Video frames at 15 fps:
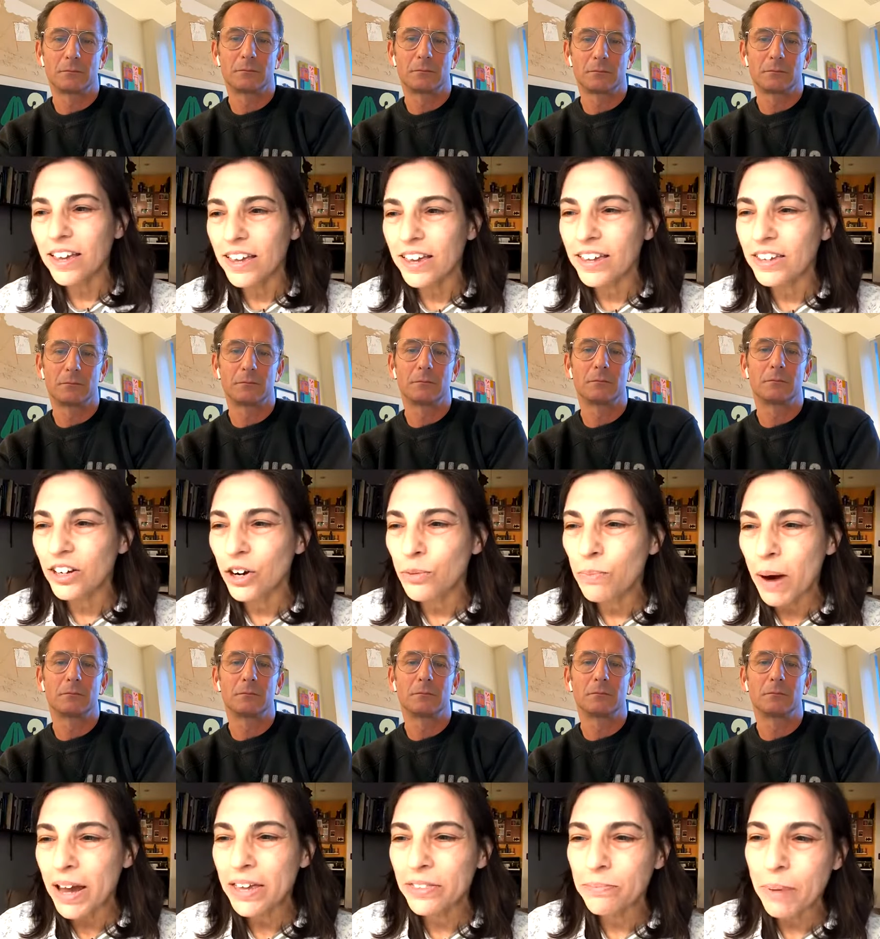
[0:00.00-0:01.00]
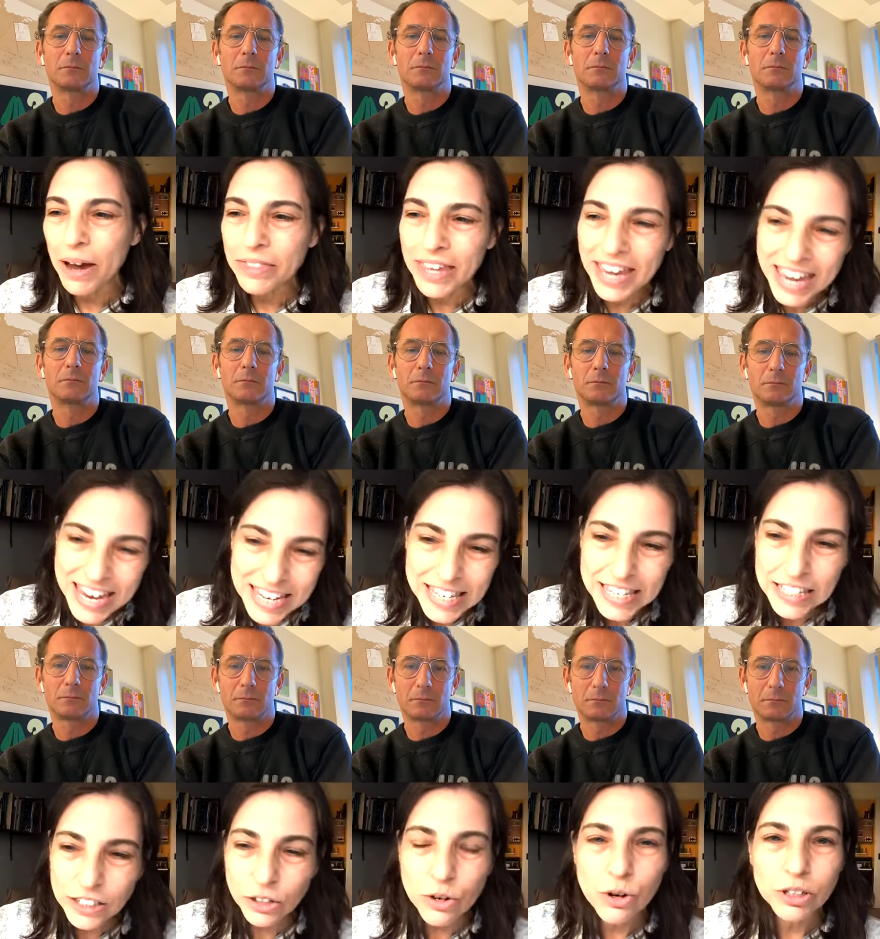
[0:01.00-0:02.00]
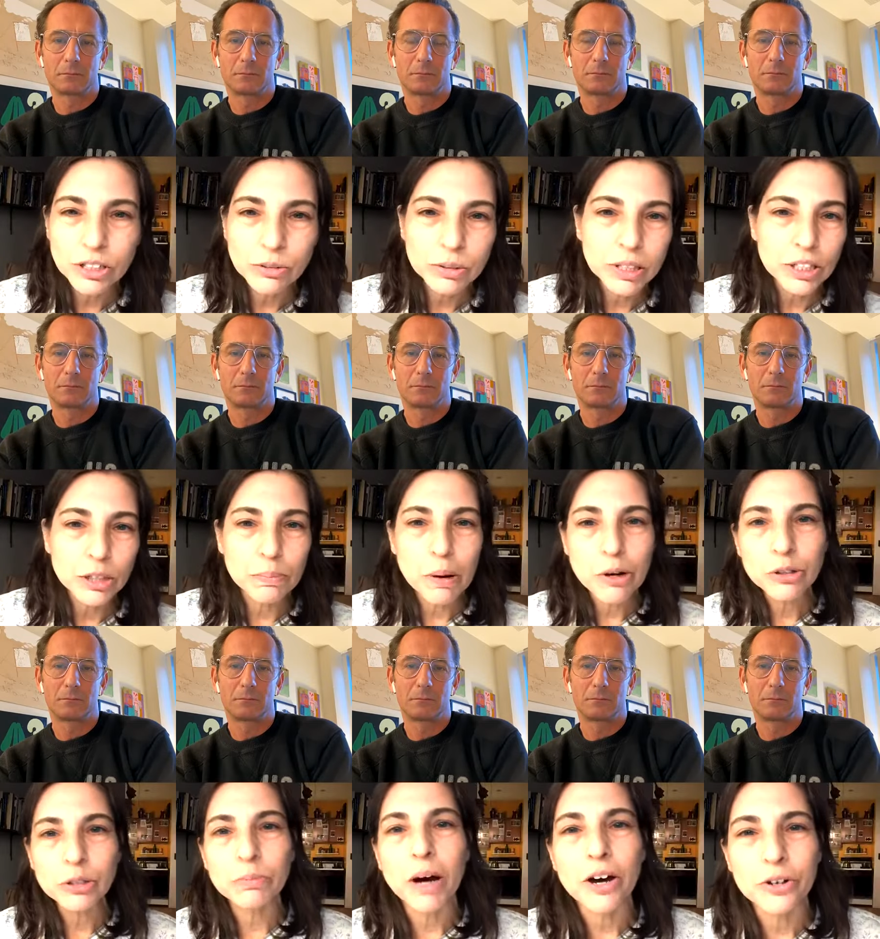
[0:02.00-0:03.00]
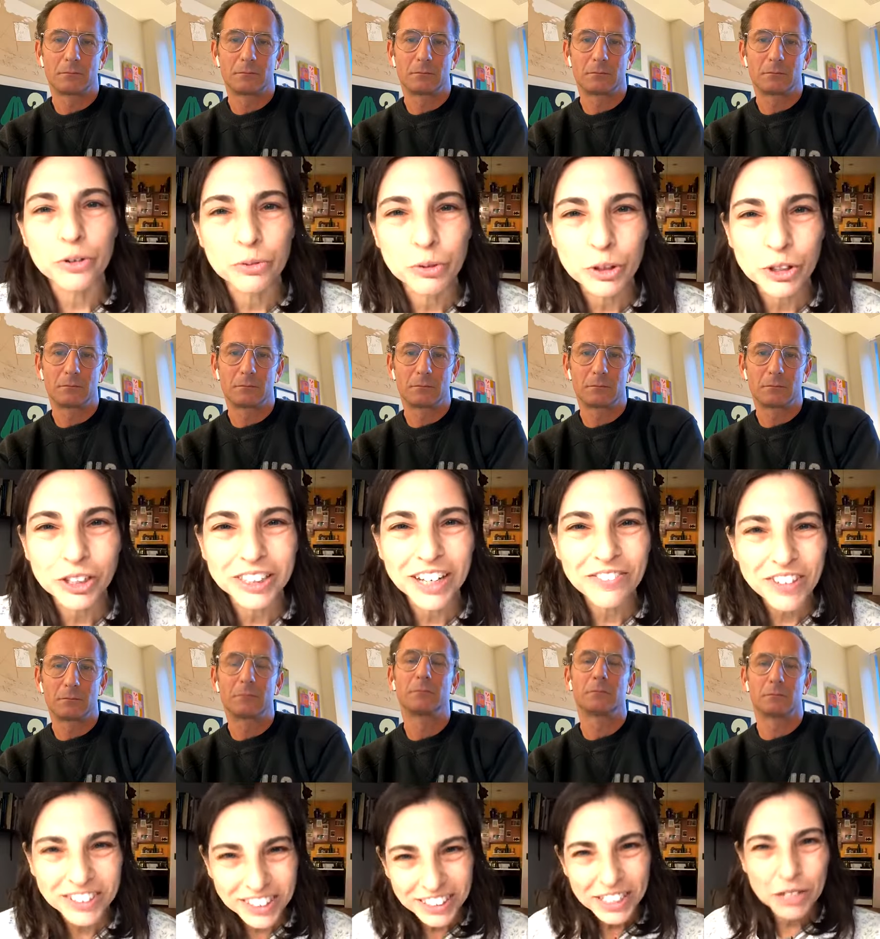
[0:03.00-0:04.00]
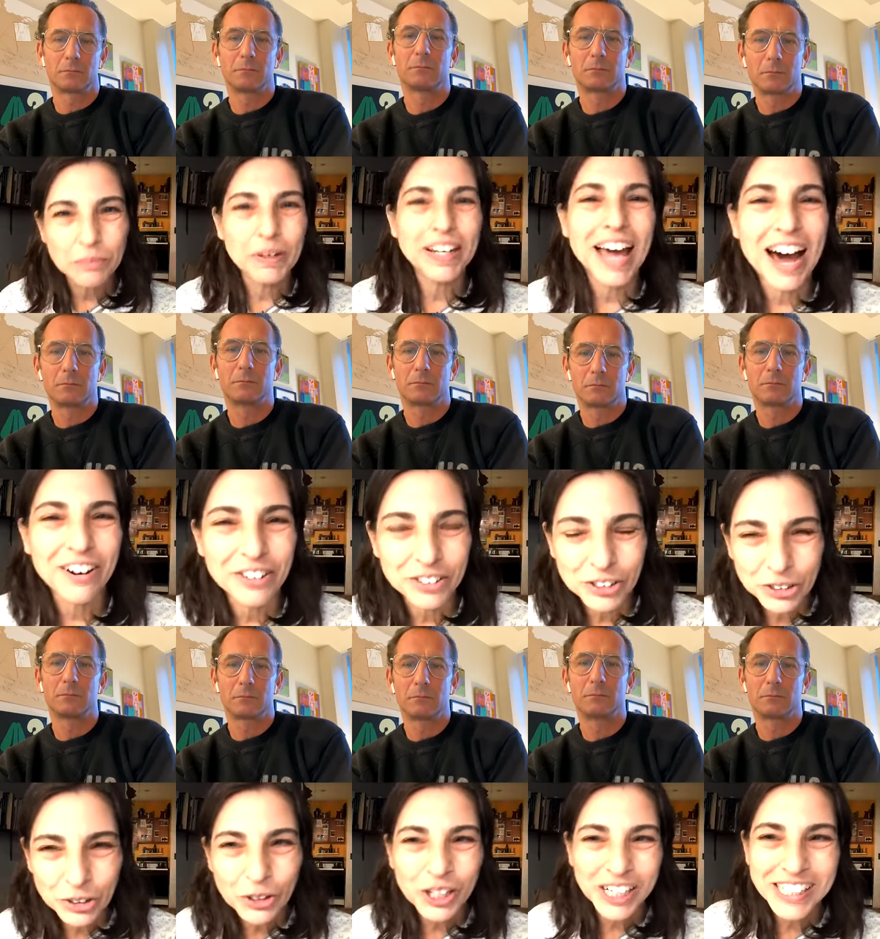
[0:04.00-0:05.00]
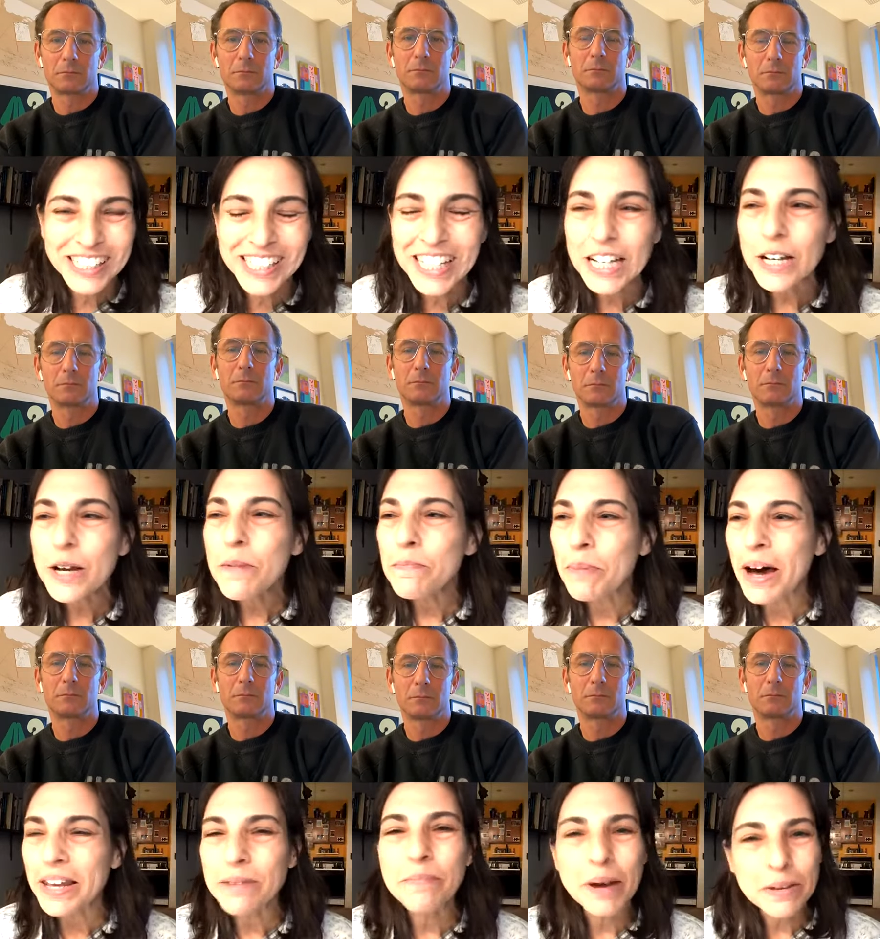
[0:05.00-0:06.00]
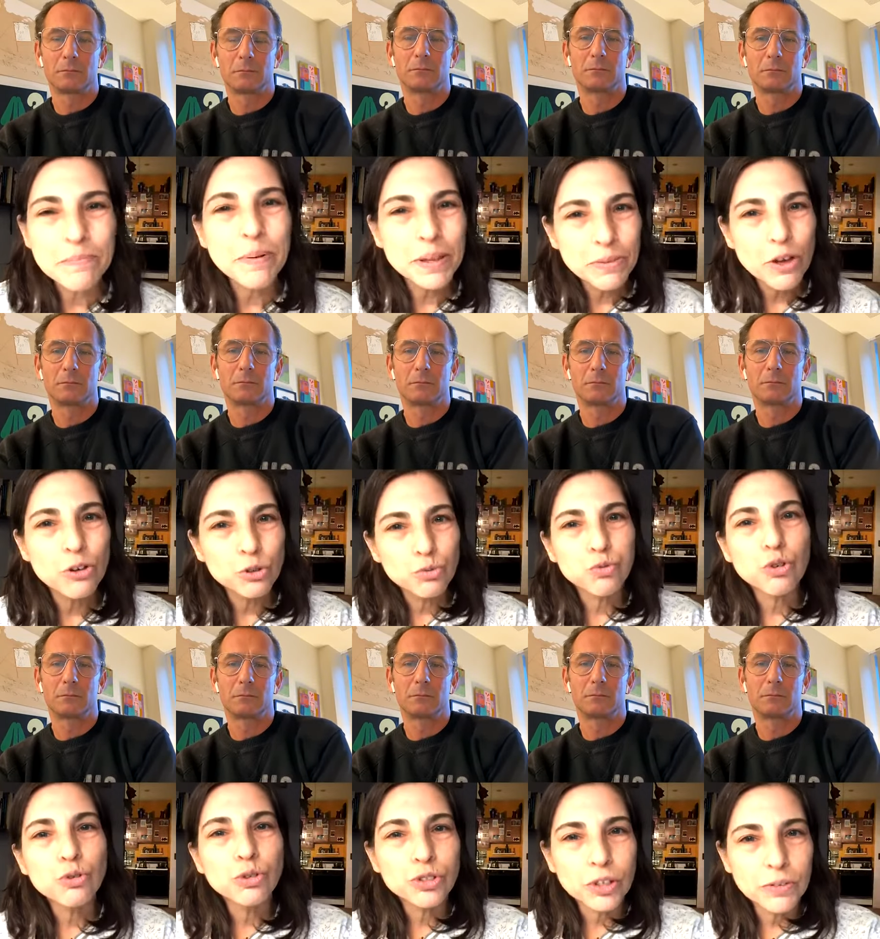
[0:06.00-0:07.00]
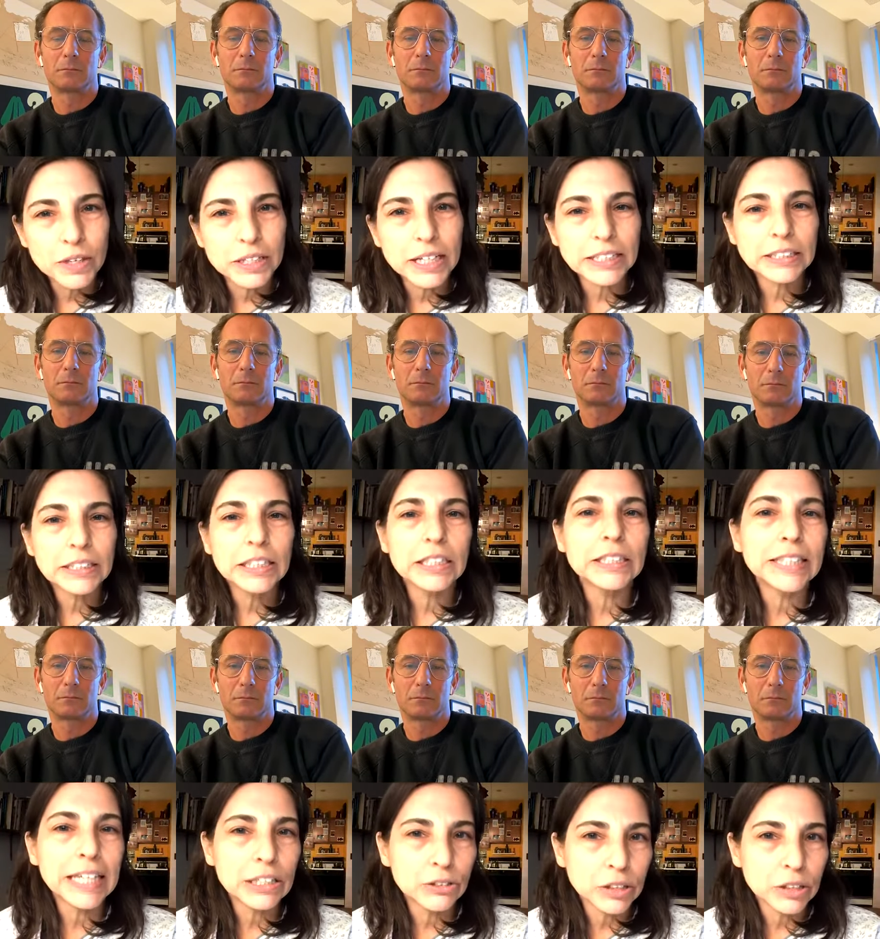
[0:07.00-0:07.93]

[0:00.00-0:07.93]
Speaker 1: you know, by, in, by the '80s, of course, it was such a postmodern world. I felt a little bit out of sorts. But but but those roots of the 19, later